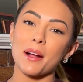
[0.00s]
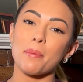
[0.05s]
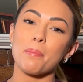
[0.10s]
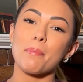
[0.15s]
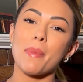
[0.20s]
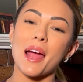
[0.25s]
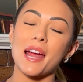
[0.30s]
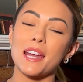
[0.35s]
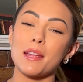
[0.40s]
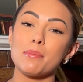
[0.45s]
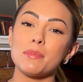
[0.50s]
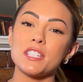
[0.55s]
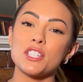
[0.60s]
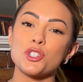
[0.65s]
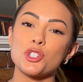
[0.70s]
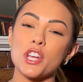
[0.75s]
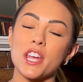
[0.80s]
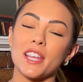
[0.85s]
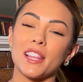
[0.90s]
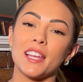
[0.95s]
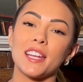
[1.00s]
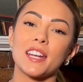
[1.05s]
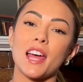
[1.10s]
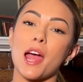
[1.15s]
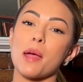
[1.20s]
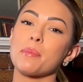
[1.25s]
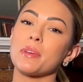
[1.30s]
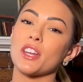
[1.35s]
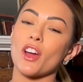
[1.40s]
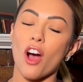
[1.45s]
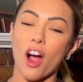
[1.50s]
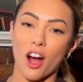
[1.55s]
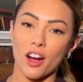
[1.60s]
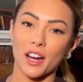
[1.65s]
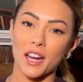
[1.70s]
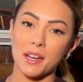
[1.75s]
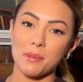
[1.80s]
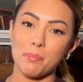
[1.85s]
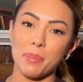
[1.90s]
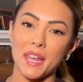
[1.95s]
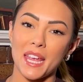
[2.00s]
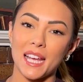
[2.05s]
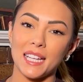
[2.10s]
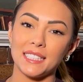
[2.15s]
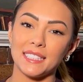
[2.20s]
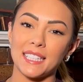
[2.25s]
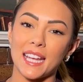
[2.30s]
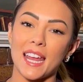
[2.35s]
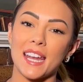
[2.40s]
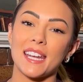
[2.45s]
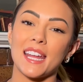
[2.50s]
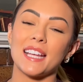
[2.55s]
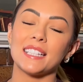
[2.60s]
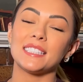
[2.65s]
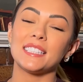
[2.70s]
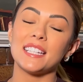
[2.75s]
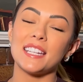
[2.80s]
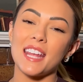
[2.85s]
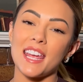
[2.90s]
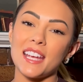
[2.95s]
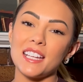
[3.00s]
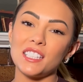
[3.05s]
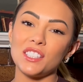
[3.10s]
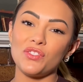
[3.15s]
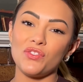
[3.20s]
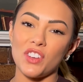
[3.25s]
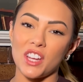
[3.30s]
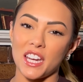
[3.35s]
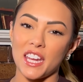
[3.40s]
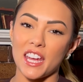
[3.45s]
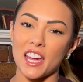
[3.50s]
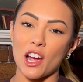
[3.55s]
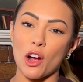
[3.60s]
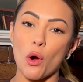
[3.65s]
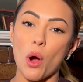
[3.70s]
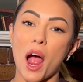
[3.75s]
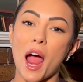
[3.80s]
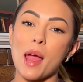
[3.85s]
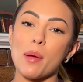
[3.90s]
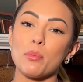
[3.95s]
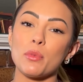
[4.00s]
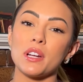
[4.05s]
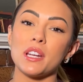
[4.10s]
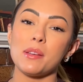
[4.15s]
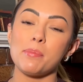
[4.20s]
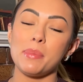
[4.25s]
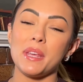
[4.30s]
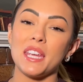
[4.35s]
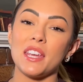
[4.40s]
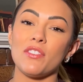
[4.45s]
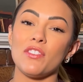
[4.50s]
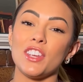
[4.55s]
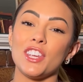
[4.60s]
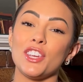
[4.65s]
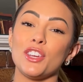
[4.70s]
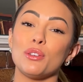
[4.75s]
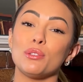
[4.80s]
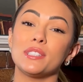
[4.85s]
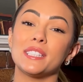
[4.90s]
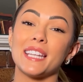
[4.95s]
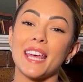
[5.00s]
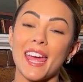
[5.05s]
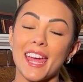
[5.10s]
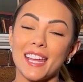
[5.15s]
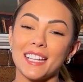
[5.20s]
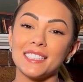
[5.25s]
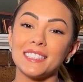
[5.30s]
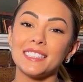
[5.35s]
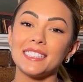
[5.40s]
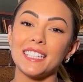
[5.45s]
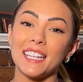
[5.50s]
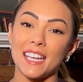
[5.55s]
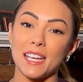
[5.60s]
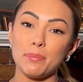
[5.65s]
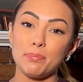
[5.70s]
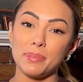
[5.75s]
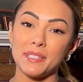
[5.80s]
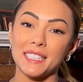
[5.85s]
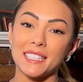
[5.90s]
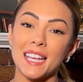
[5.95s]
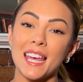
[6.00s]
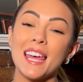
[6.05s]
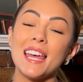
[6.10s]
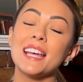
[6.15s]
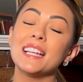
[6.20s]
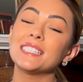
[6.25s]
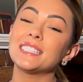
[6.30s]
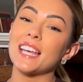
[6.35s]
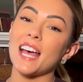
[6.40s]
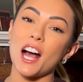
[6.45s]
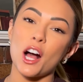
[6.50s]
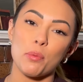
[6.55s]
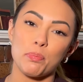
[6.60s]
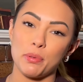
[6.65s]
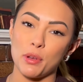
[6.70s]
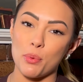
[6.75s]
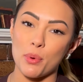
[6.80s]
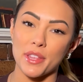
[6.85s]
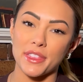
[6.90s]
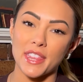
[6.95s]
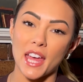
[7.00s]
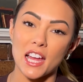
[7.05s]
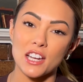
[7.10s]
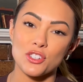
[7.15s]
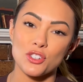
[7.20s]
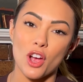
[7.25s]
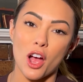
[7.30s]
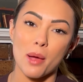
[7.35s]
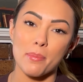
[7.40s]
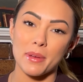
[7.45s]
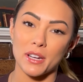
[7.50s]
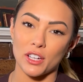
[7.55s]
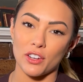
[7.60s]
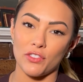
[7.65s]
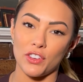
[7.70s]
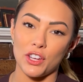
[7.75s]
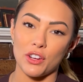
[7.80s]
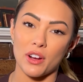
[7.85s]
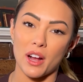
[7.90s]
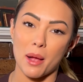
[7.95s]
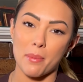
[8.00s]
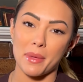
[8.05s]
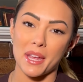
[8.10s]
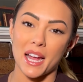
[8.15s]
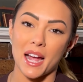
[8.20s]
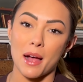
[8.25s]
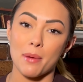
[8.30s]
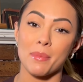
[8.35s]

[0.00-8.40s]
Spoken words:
My name is Jaylin. I'm an RN BSN, and today's video, I'm going to be giving you 10 tips to help you with that job interview coming up.